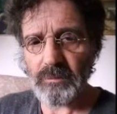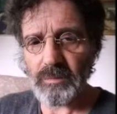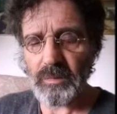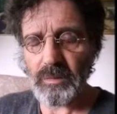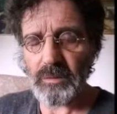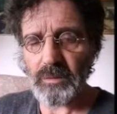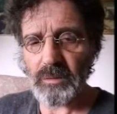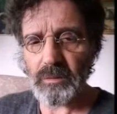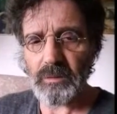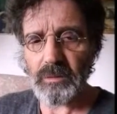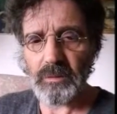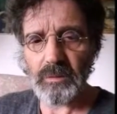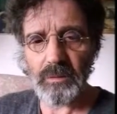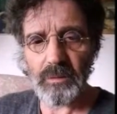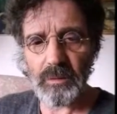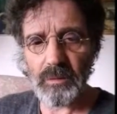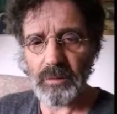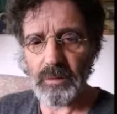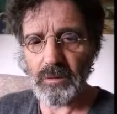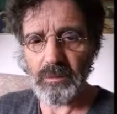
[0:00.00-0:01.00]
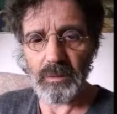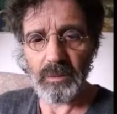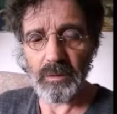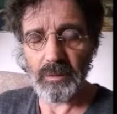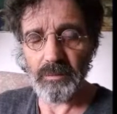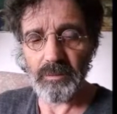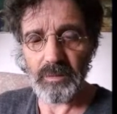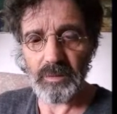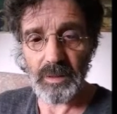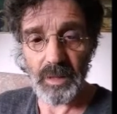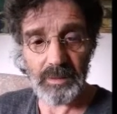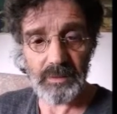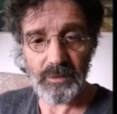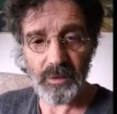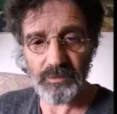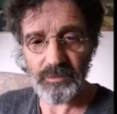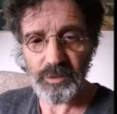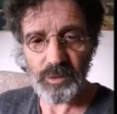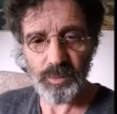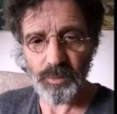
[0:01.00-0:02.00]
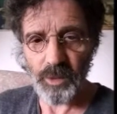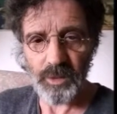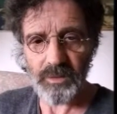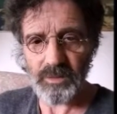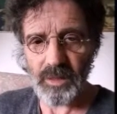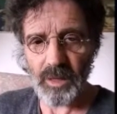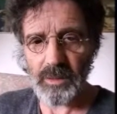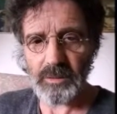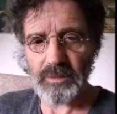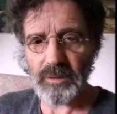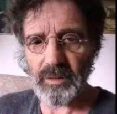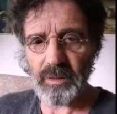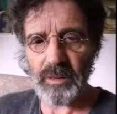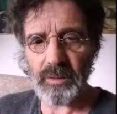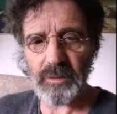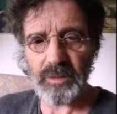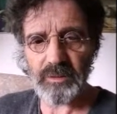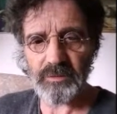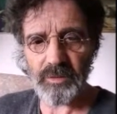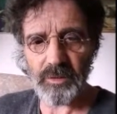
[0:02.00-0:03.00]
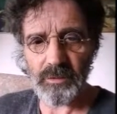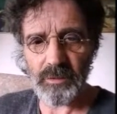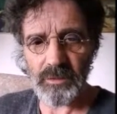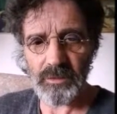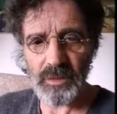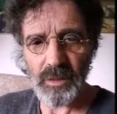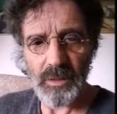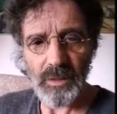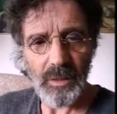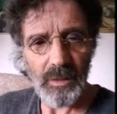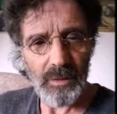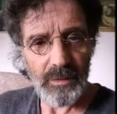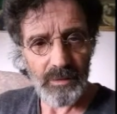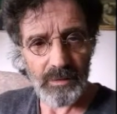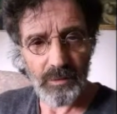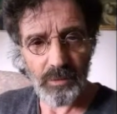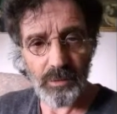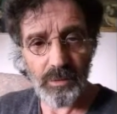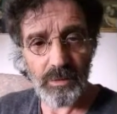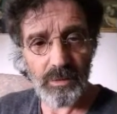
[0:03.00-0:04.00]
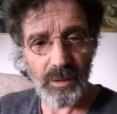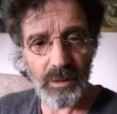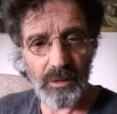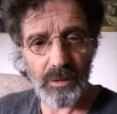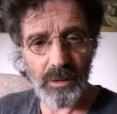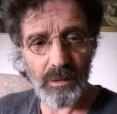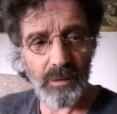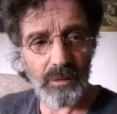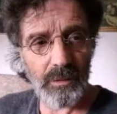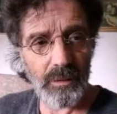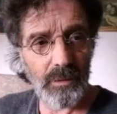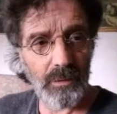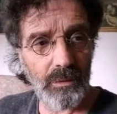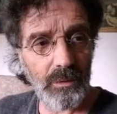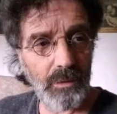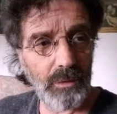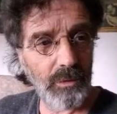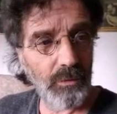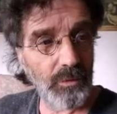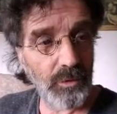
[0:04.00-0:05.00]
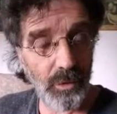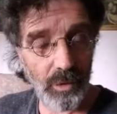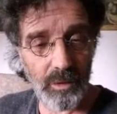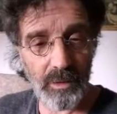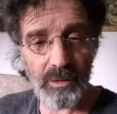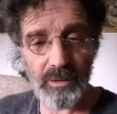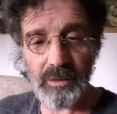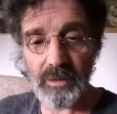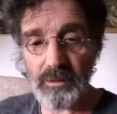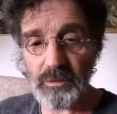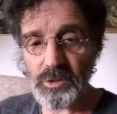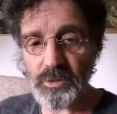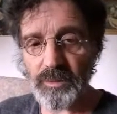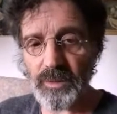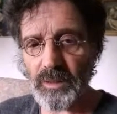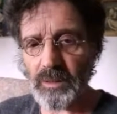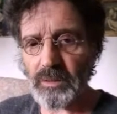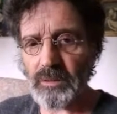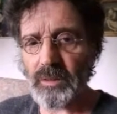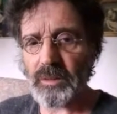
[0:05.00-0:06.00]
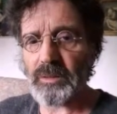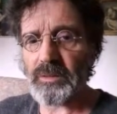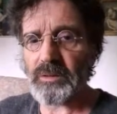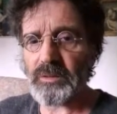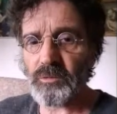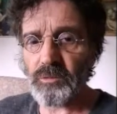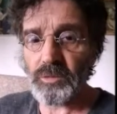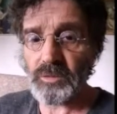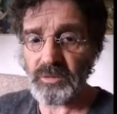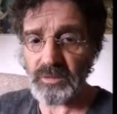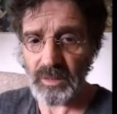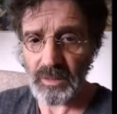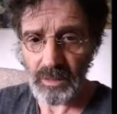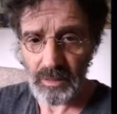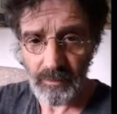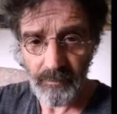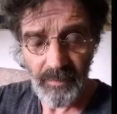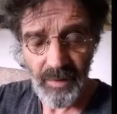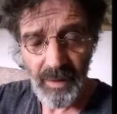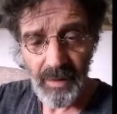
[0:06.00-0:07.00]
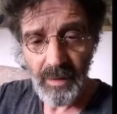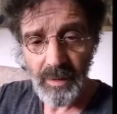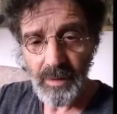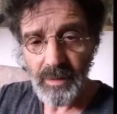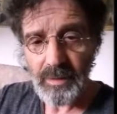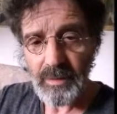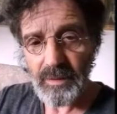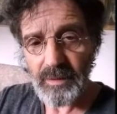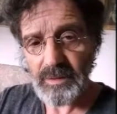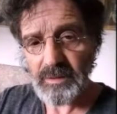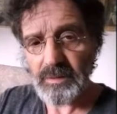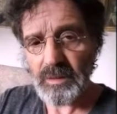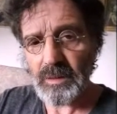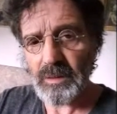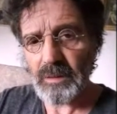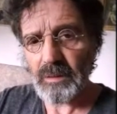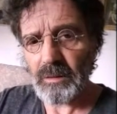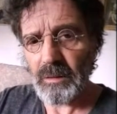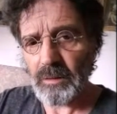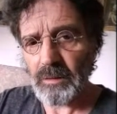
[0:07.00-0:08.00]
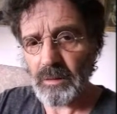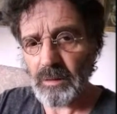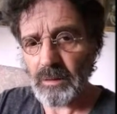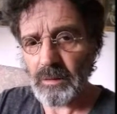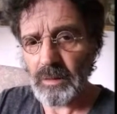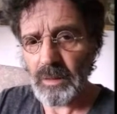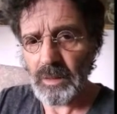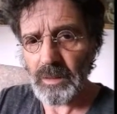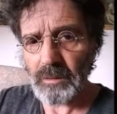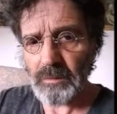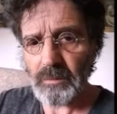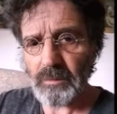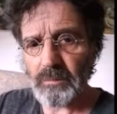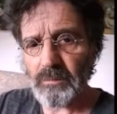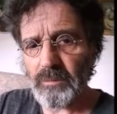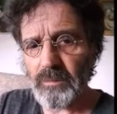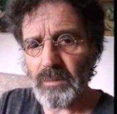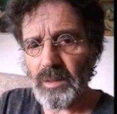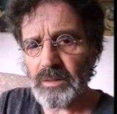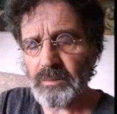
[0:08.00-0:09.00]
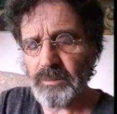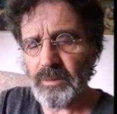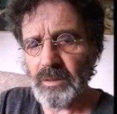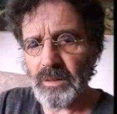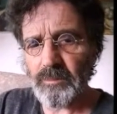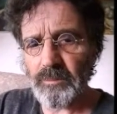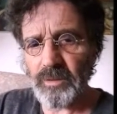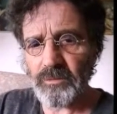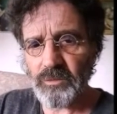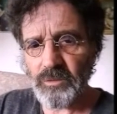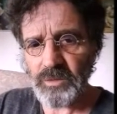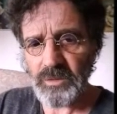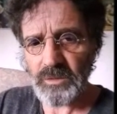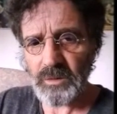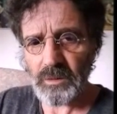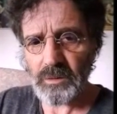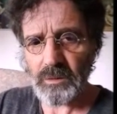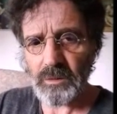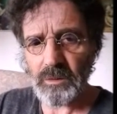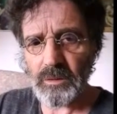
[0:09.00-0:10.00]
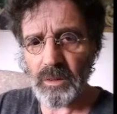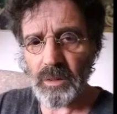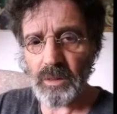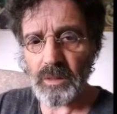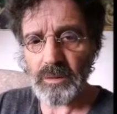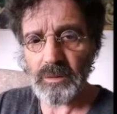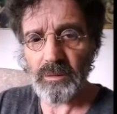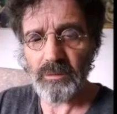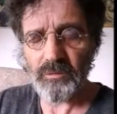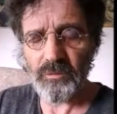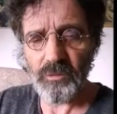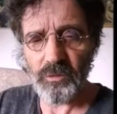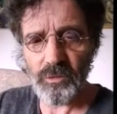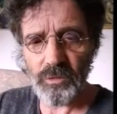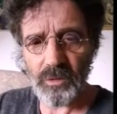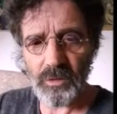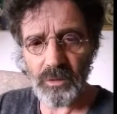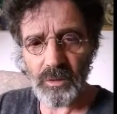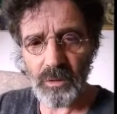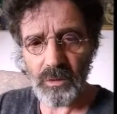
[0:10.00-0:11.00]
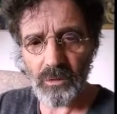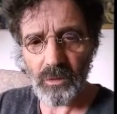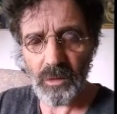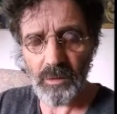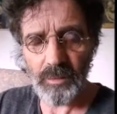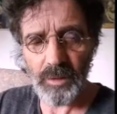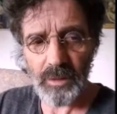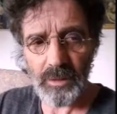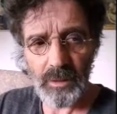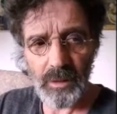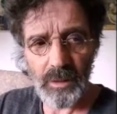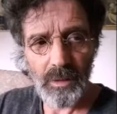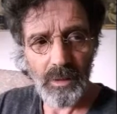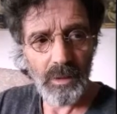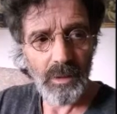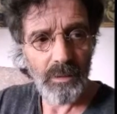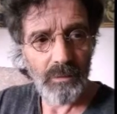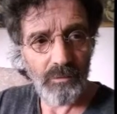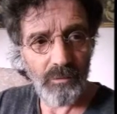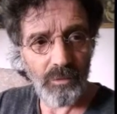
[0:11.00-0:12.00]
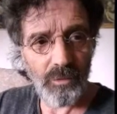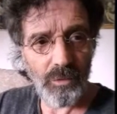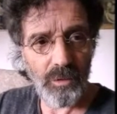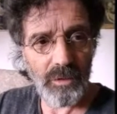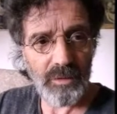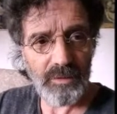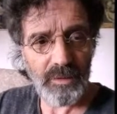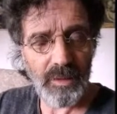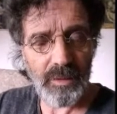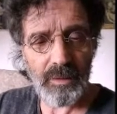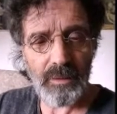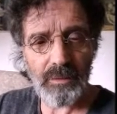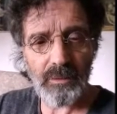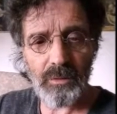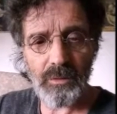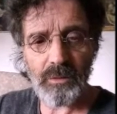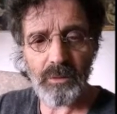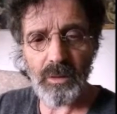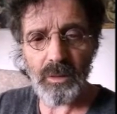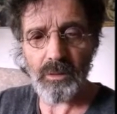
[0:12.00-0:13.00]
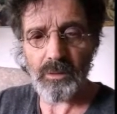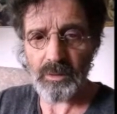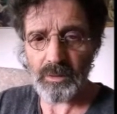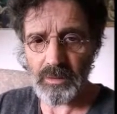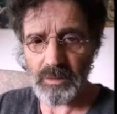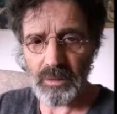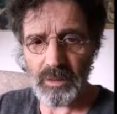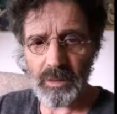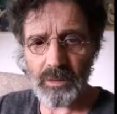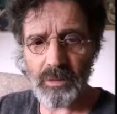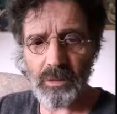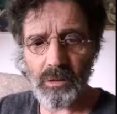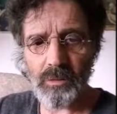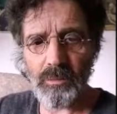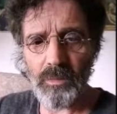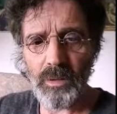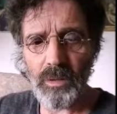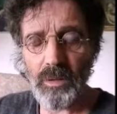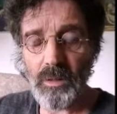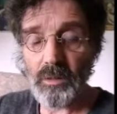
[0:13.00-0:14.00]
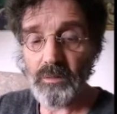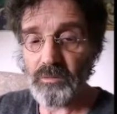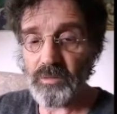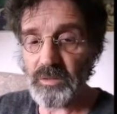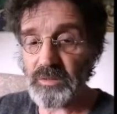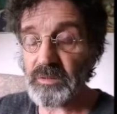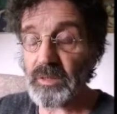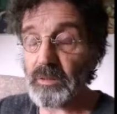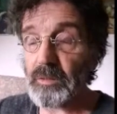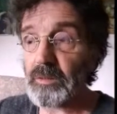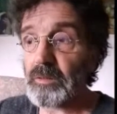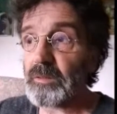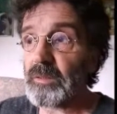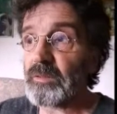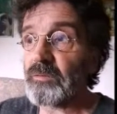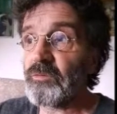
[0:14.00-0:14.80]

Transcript: I often had also spontaneous amnesia, difficulties in orientation, so much so that I sometimes could not remember in my own home which room is, where is the living room,